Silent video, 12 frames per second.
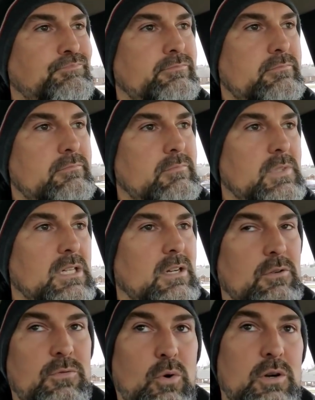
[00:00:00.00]

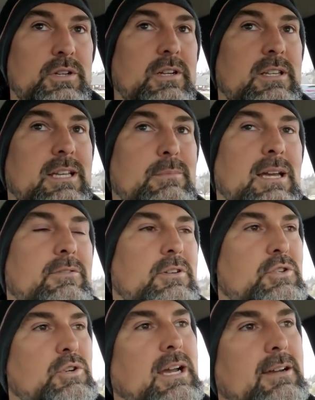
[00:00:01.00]
unfortunately I'm having to drive
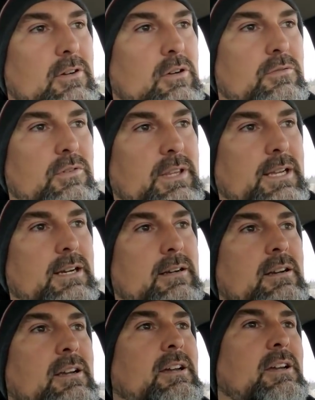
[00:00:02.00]
over there,
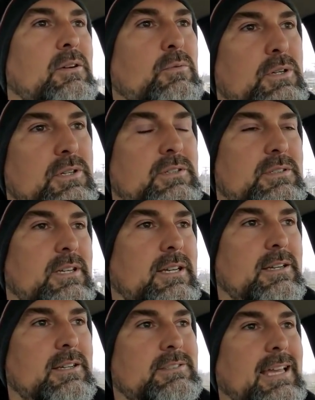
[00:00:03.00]
which is it's
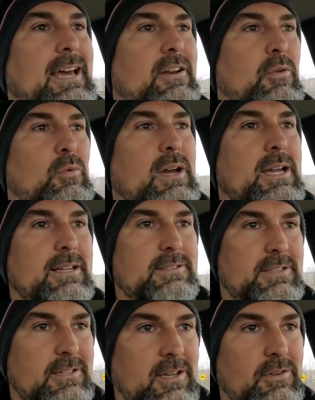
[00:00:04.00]
out of the way. It's in
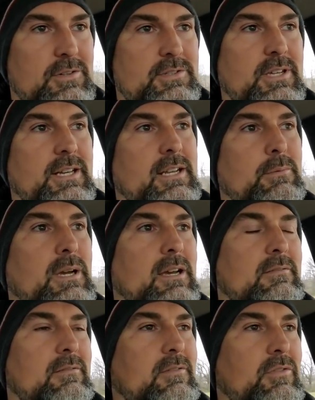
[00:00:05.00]
another city about
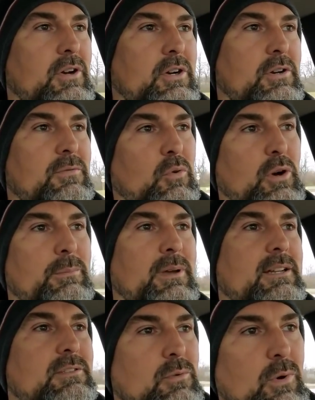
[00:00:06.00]
30 or 40 minutes
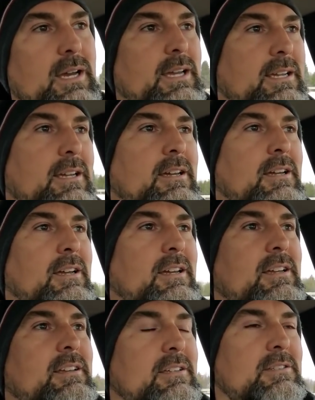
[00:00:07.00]
away,
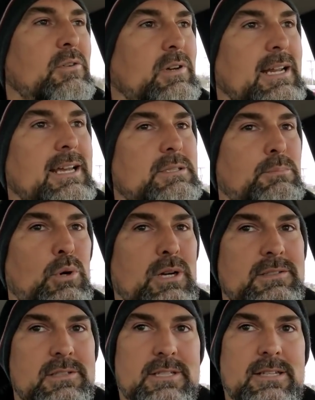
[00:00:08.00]
so it adds a pretty
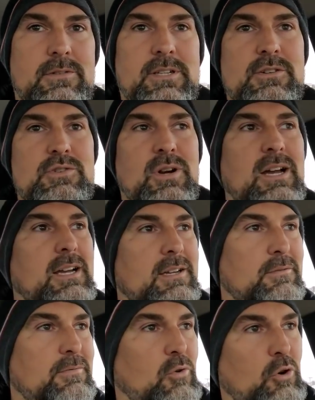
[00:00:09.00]
significant drive for
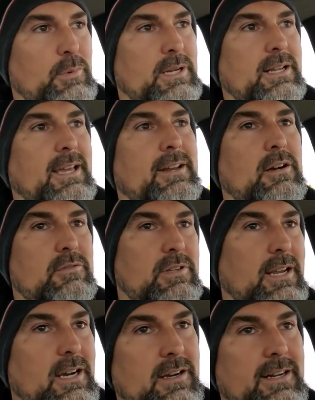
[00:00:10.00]
me to head over there and then
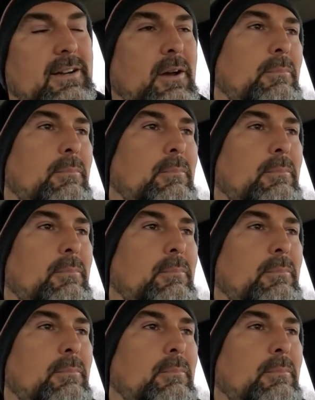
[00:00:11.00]
come back.